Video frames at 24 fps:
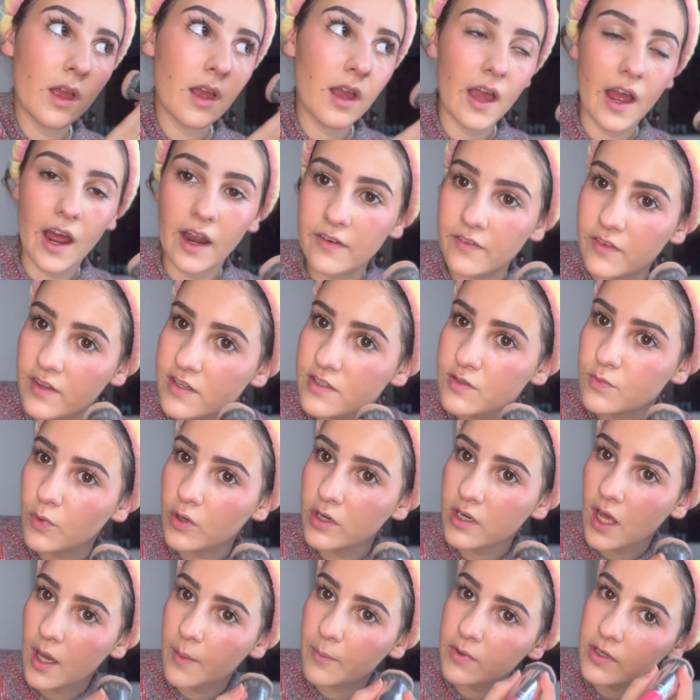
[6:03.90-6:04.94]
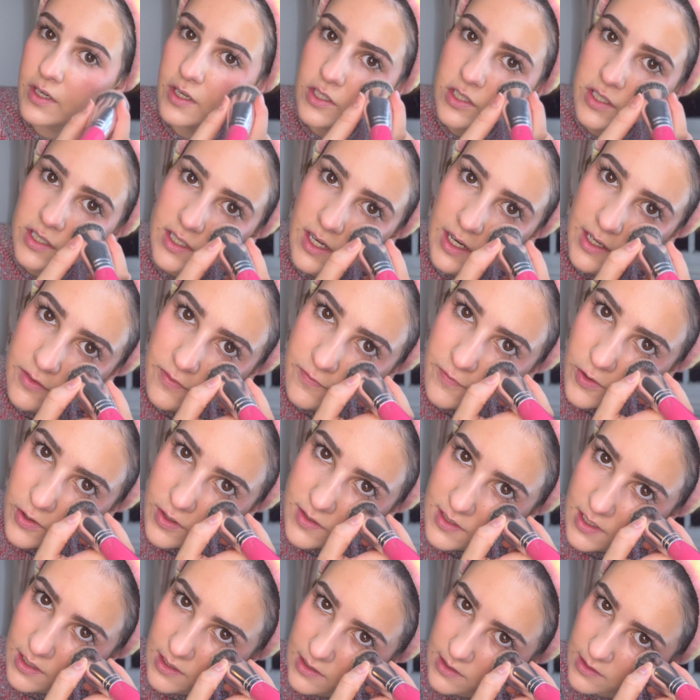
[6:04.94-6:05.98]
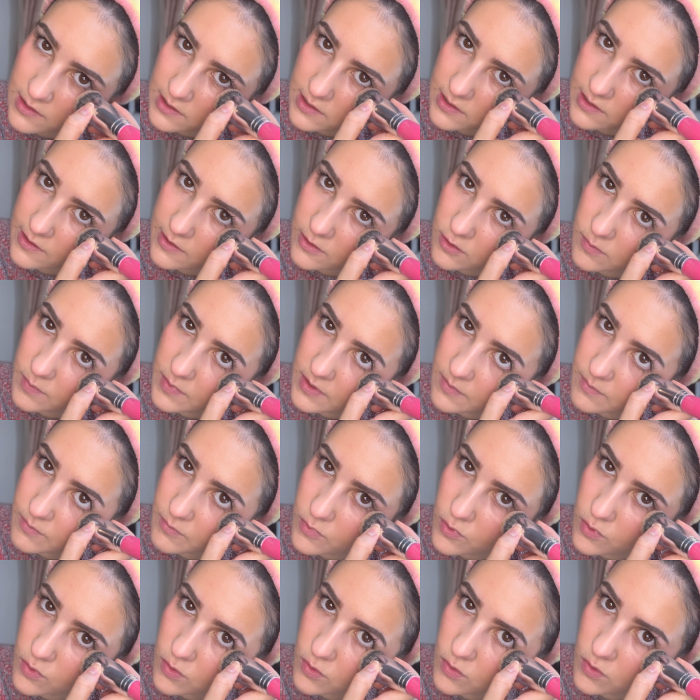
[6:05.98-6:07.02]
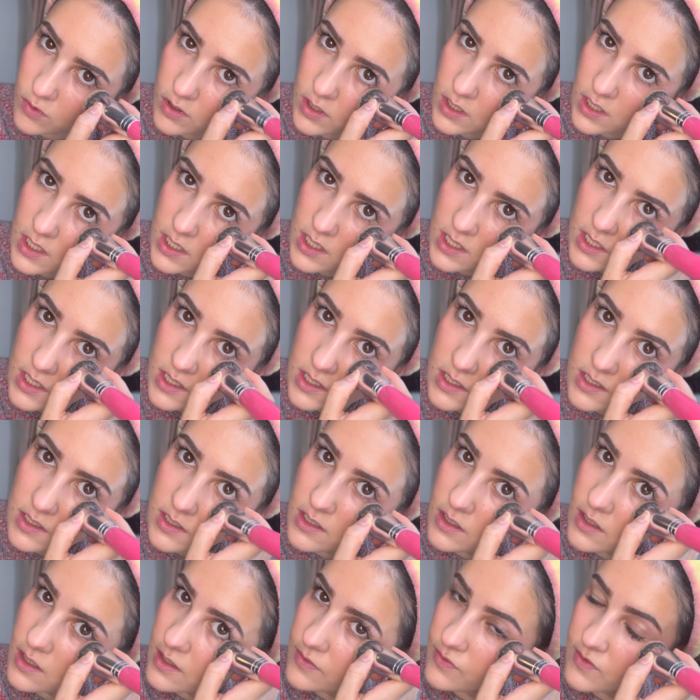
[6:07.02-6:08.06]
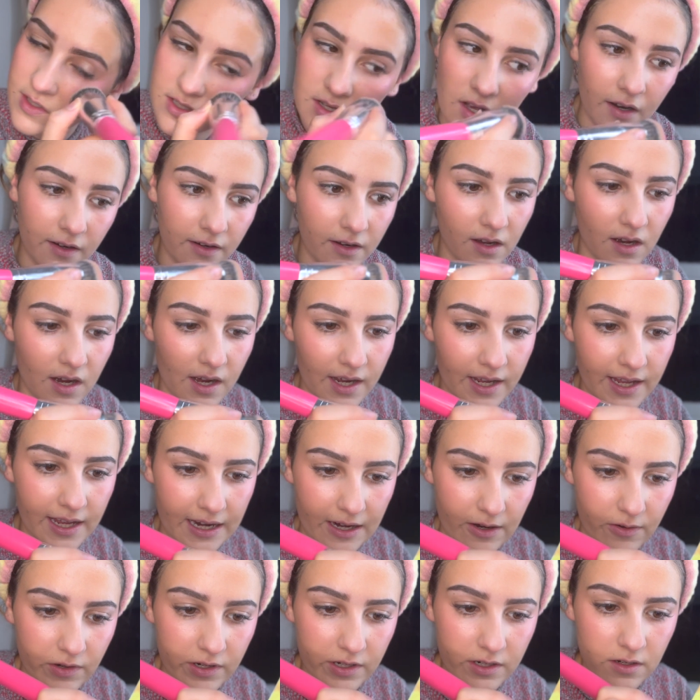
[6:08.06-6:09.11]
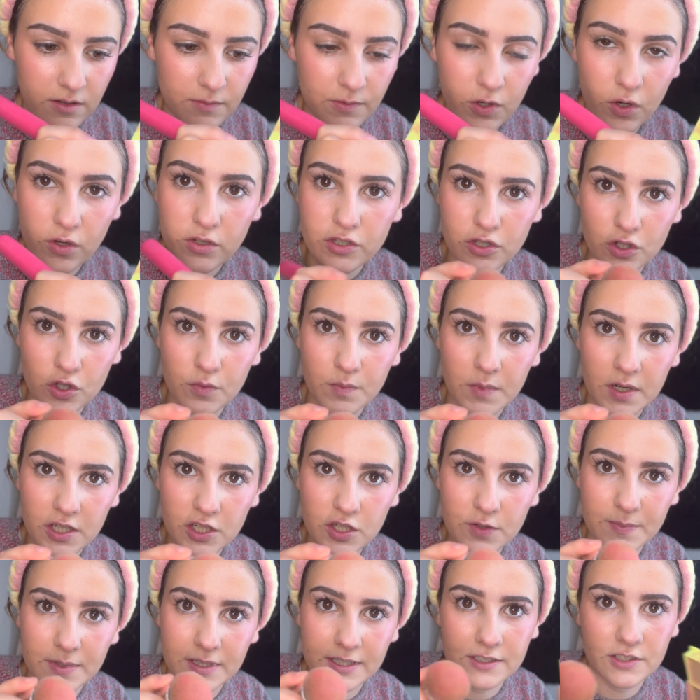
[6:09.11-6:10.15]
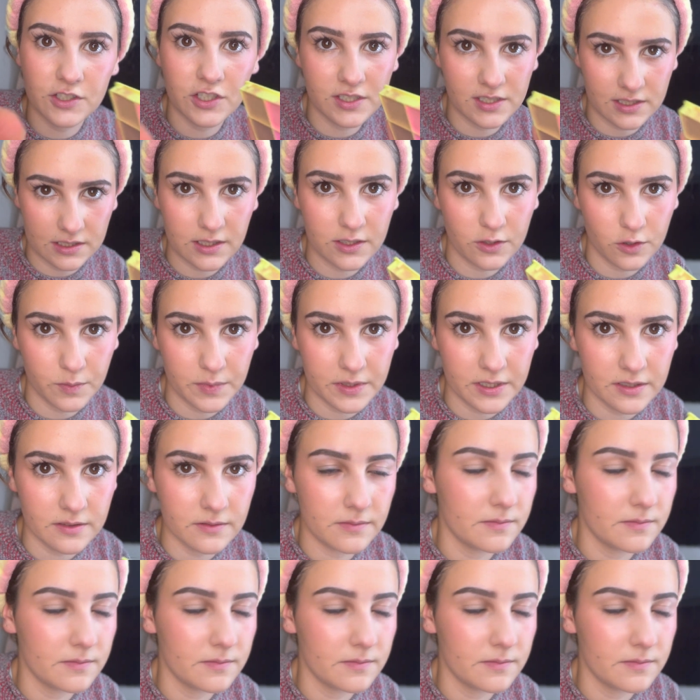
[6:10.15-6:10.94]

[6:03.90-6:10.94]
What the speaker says: And this one I'm going to kind of focus a little bit more in this under eye area, not too much, but just a little bit.